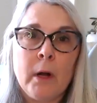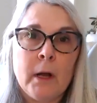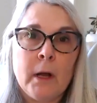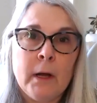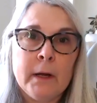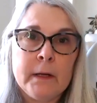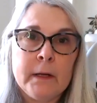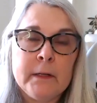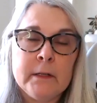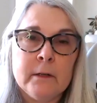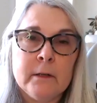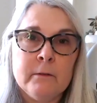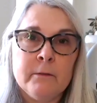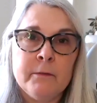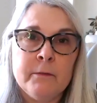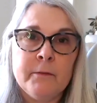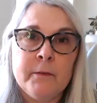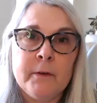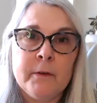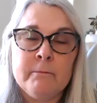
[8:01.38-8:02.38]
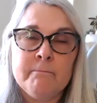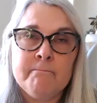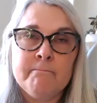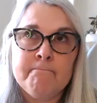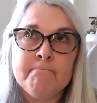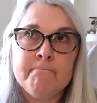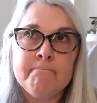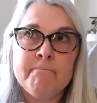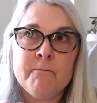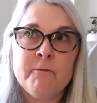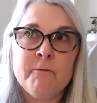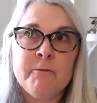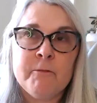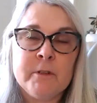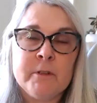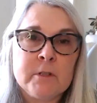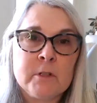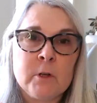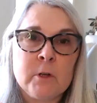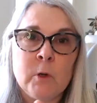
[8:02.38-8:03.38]
kind of
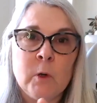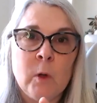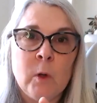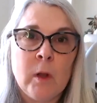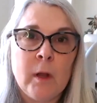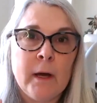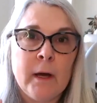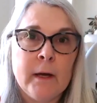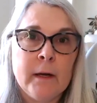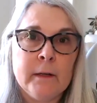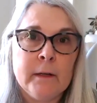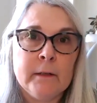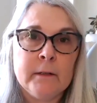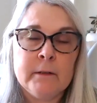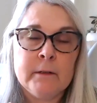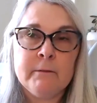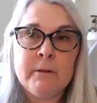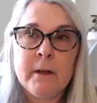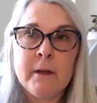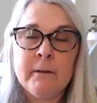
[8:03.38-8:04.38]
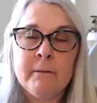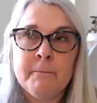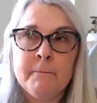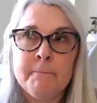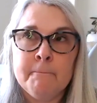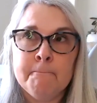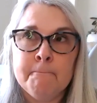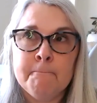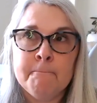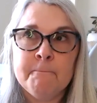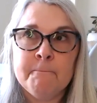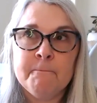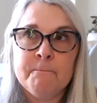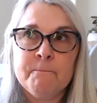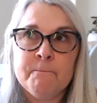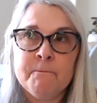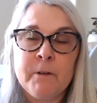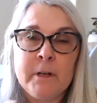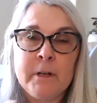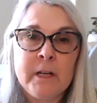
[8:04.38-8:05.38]
fiscal and
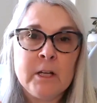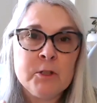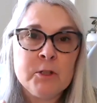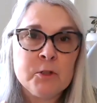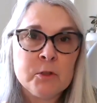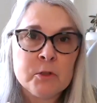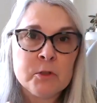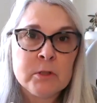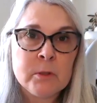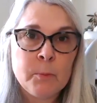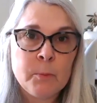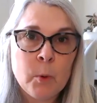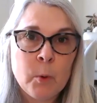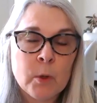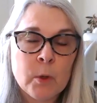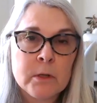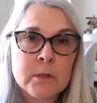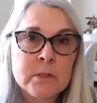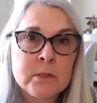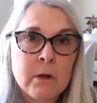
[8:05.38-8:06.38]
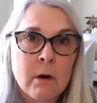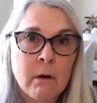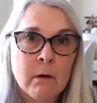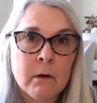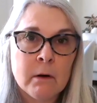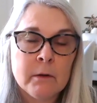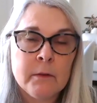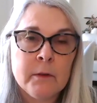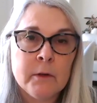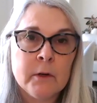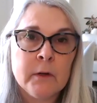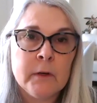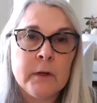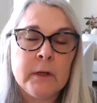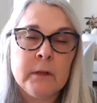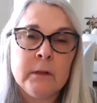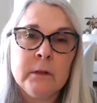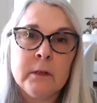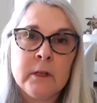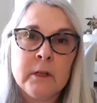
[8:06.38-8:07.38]
financial supports are there
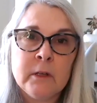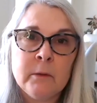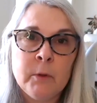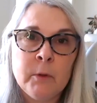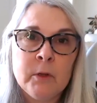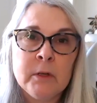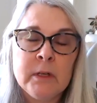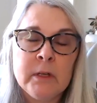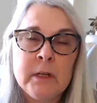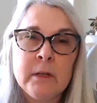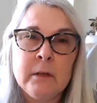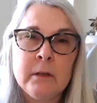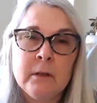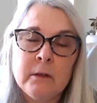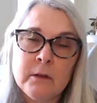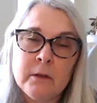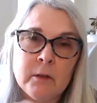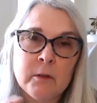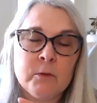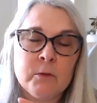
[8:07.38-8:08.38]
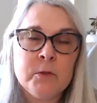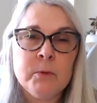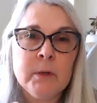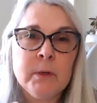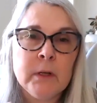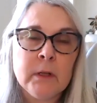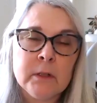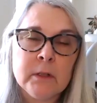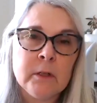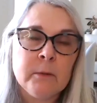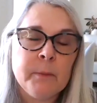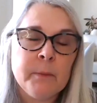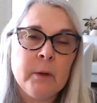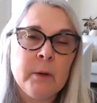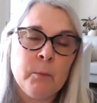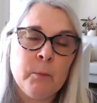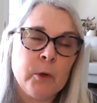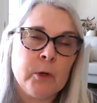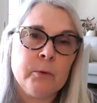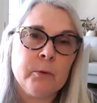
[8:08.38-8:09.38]
in the community? You know, doing a little bit
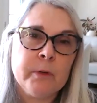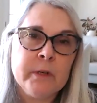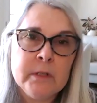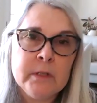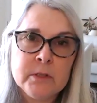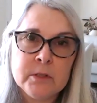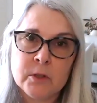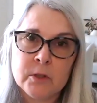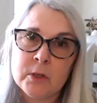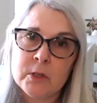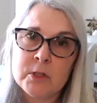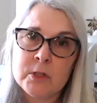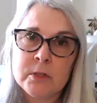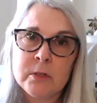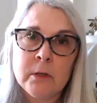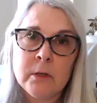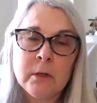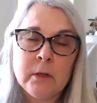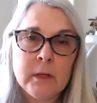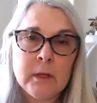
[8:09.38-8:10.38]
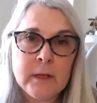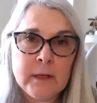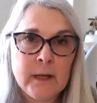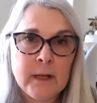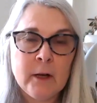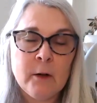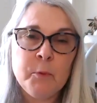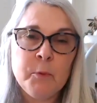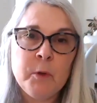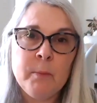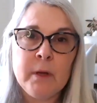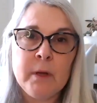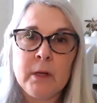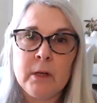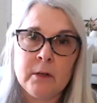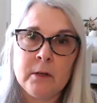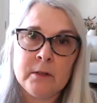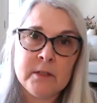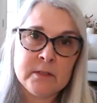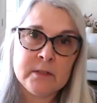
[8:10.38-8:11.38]
more research can help you make a
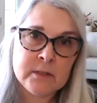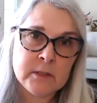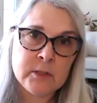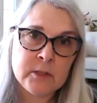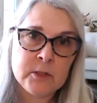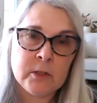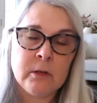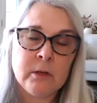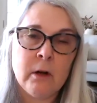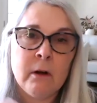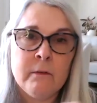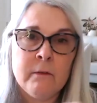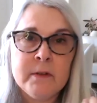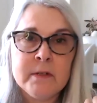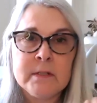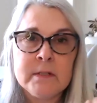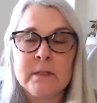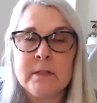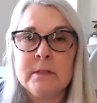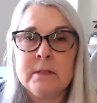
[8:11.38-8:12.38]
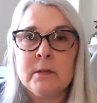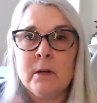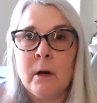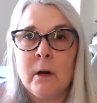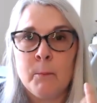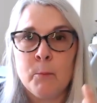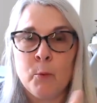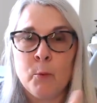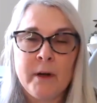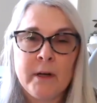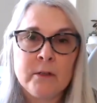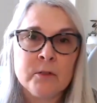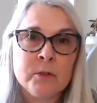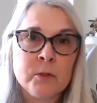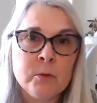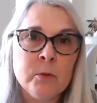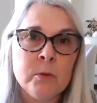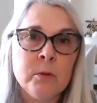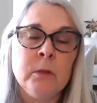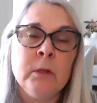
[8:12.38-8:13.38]
good decision. Obviously, top-ranked
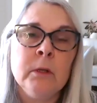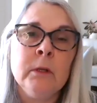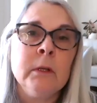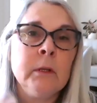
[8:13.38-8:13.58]
school,